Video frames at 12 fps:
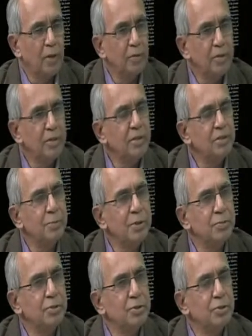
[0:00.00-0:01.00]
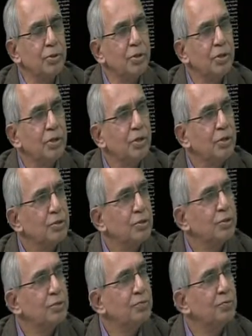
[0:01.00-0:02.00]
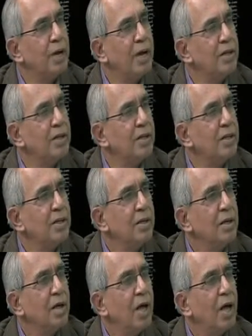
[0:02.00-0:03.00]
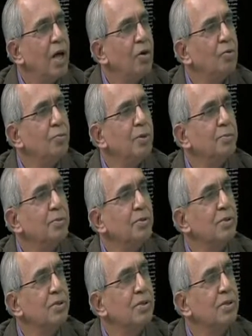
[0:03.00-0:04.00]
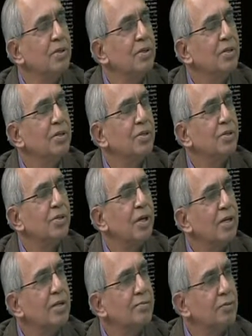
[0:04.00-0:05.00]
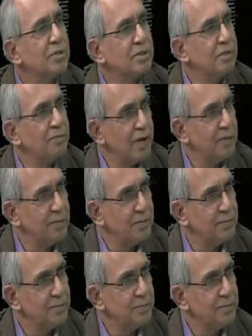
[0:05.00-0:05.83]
of the things people should find, how people struggle for survival.